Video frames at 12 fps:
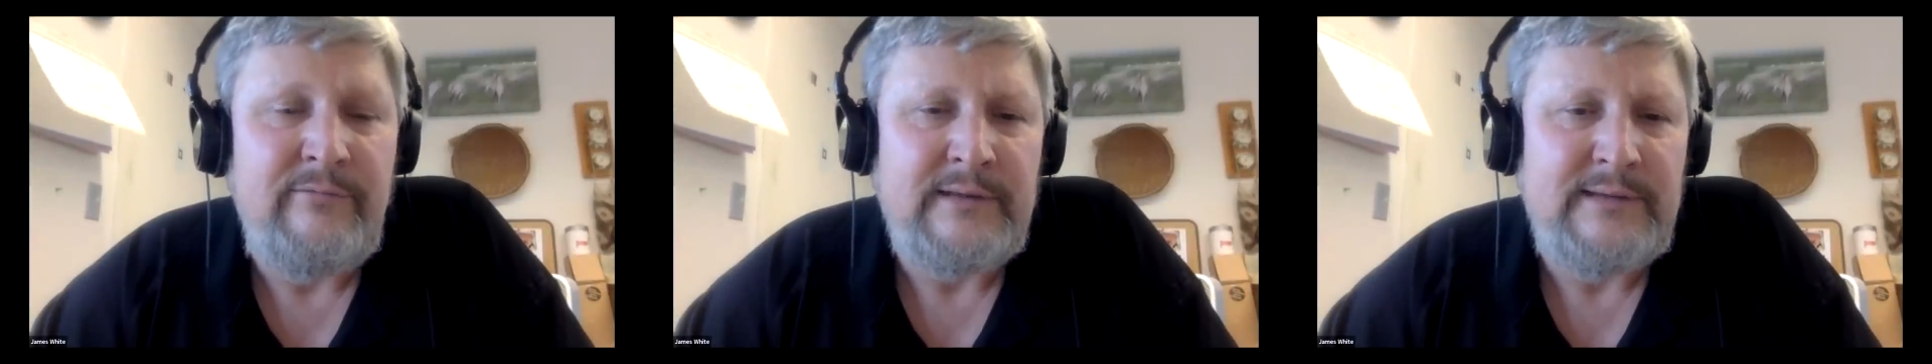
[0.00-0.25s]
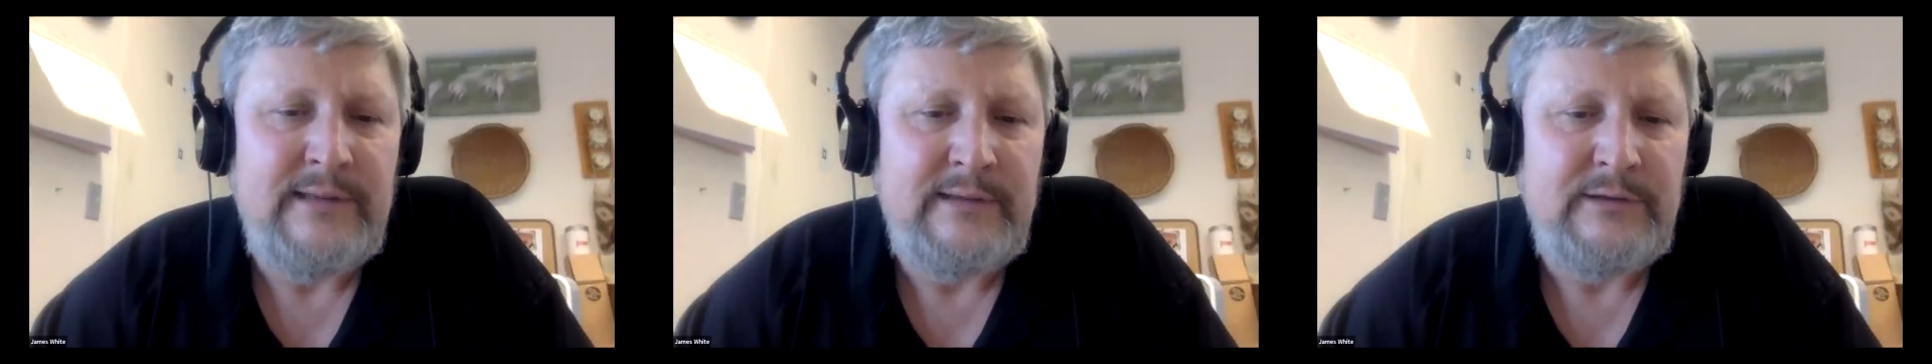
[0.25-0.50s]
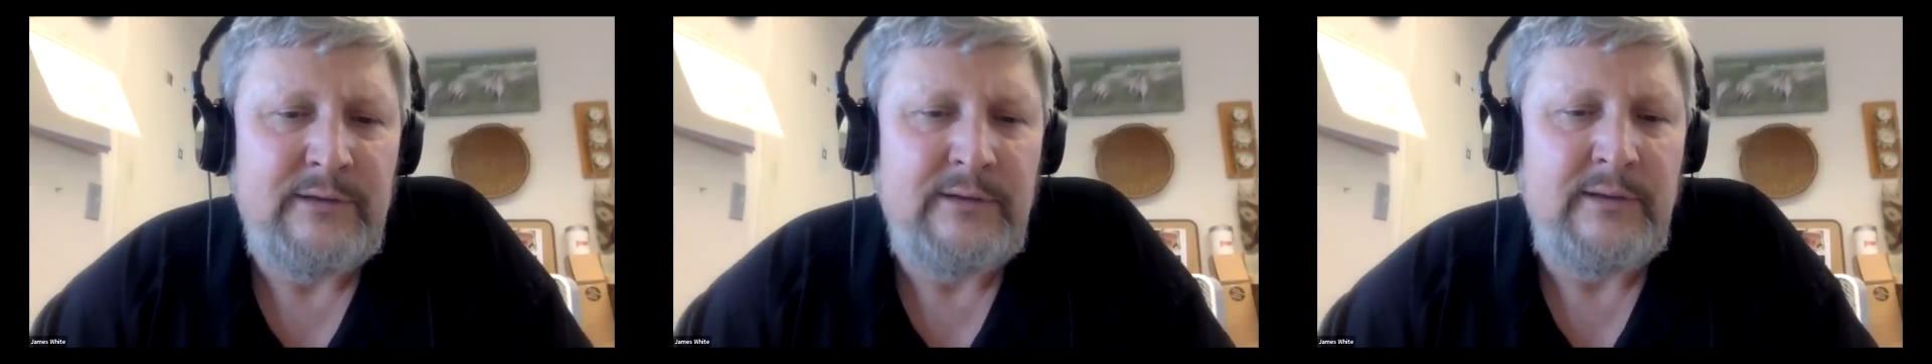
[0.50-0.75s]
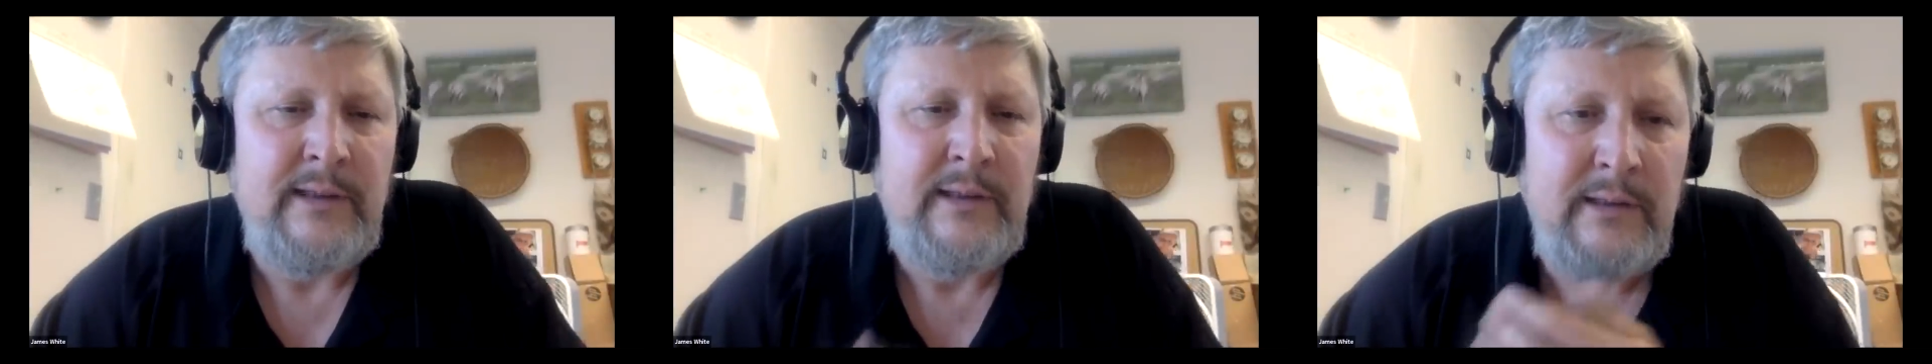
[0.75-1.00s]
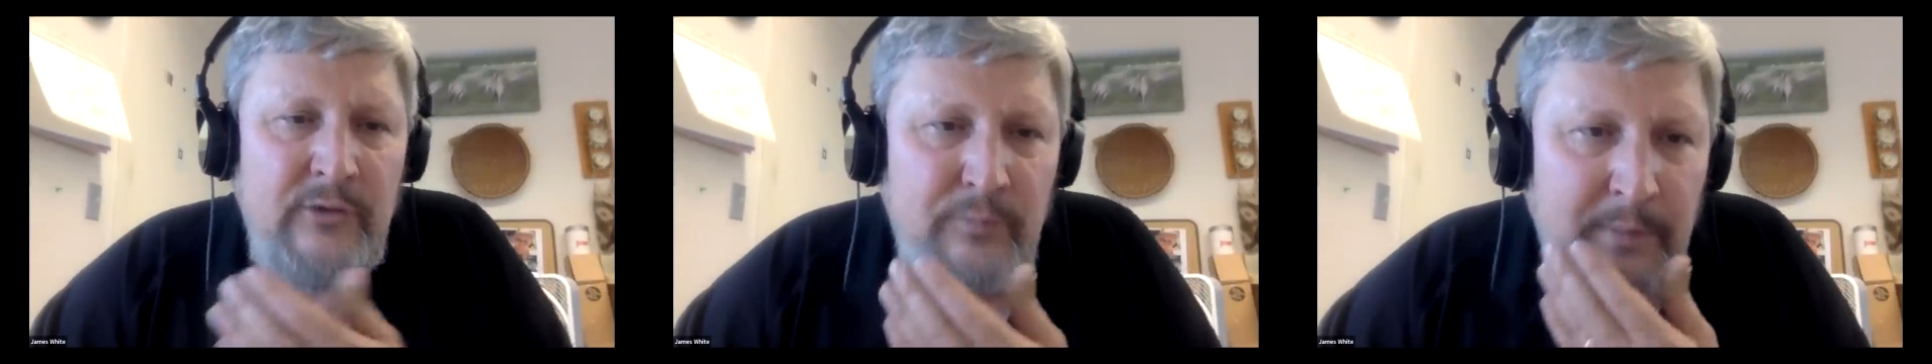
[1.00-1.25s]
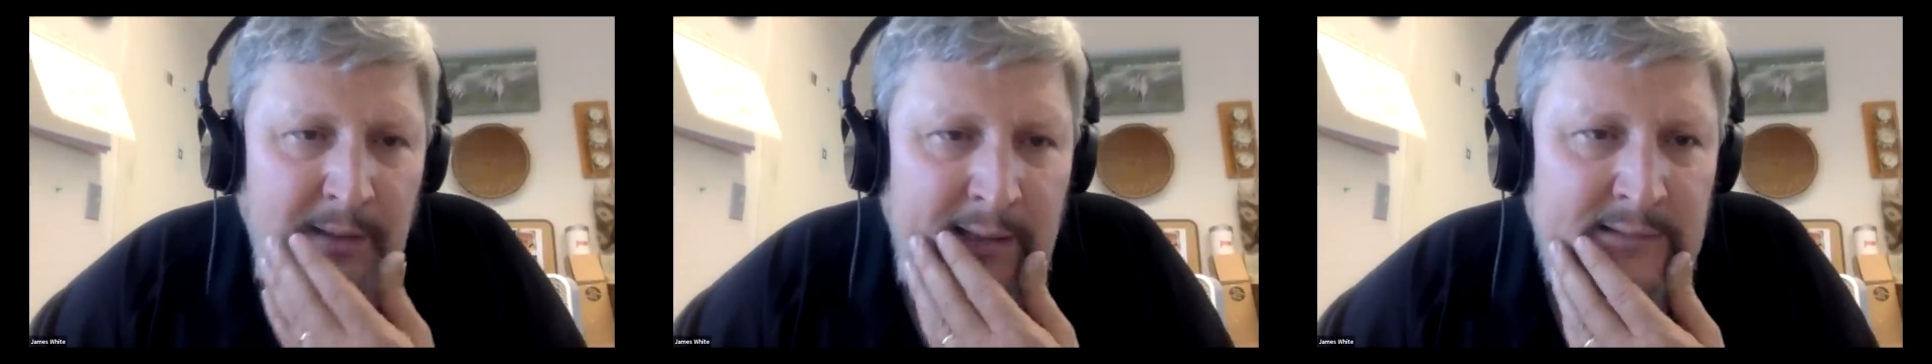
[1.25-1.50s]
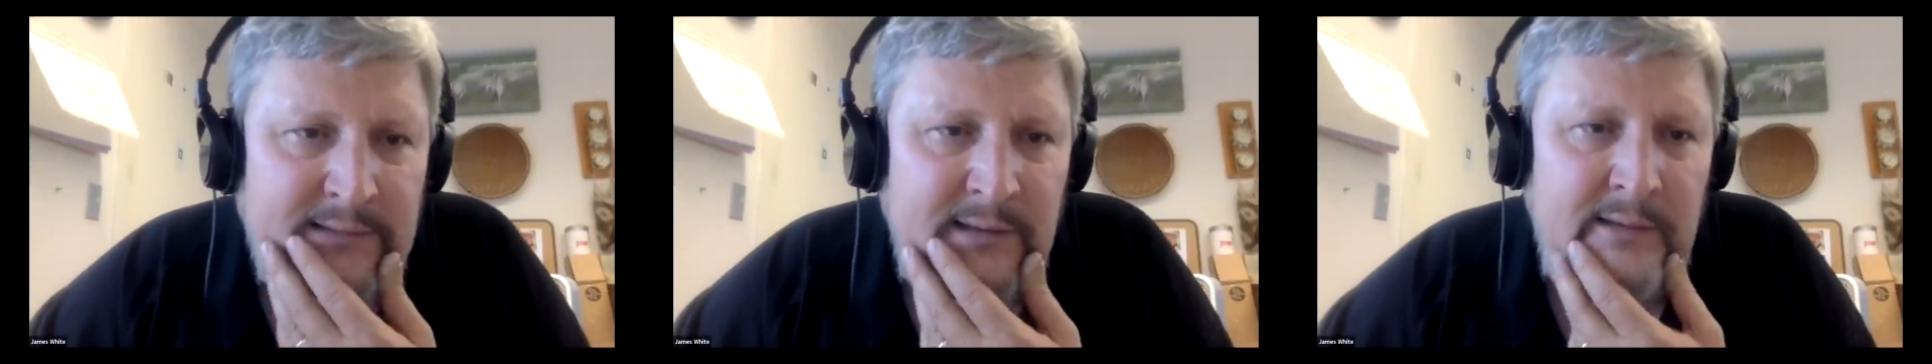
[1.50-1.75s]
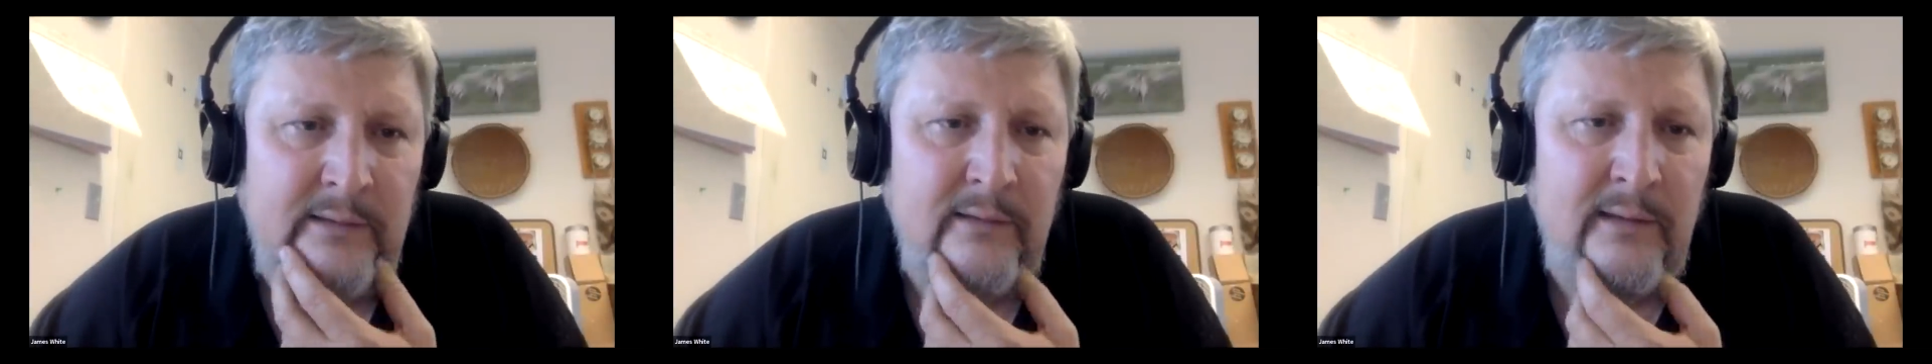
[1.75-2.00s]
fixation in his plants
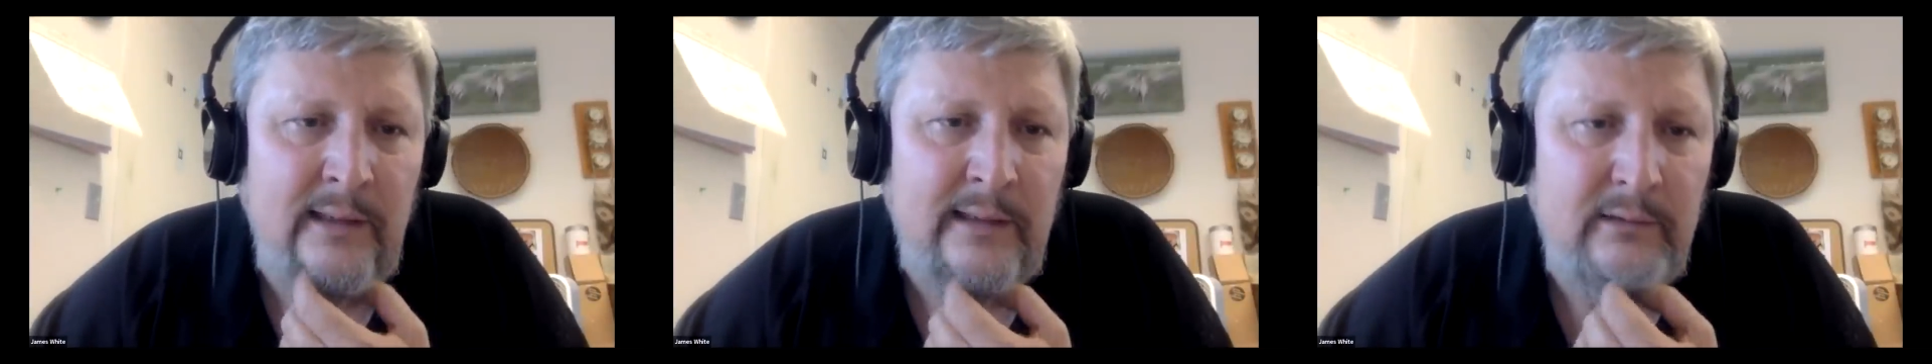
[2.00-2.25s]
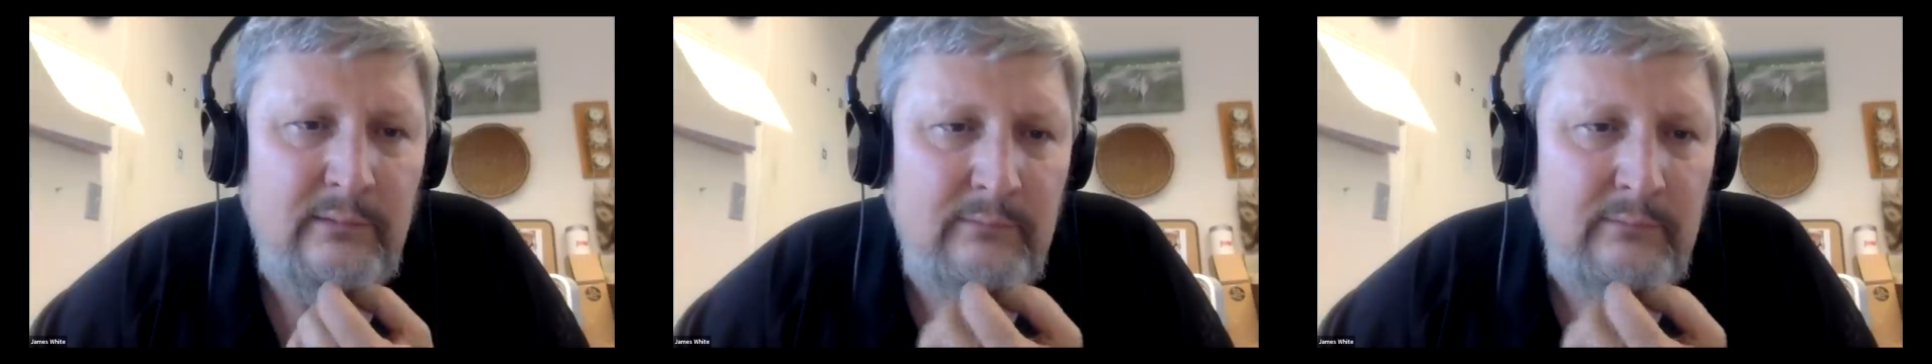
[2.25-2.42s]
and like